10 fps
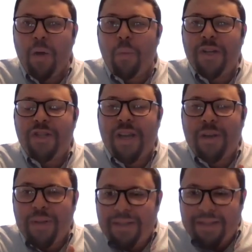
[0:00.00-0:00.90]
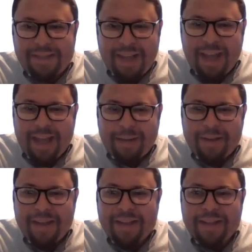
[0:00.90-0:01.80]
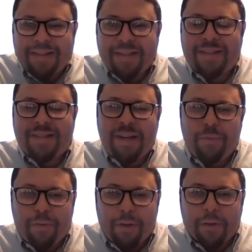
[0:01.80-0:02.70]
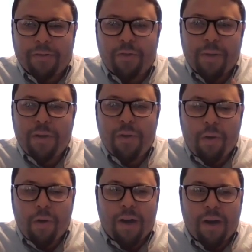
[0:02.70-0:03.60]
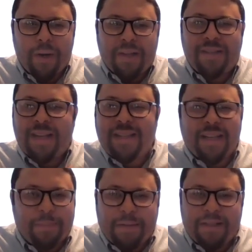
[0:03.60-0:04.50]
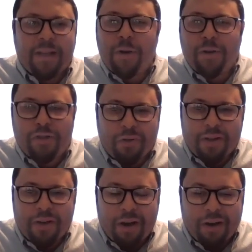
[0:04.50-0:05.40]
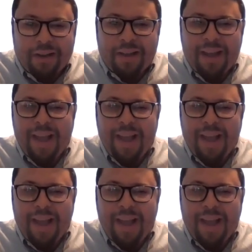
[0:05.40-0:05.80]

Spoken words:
which it would seem is sinful to ignore what it says in explicit Gemara and Shulchan Aruch.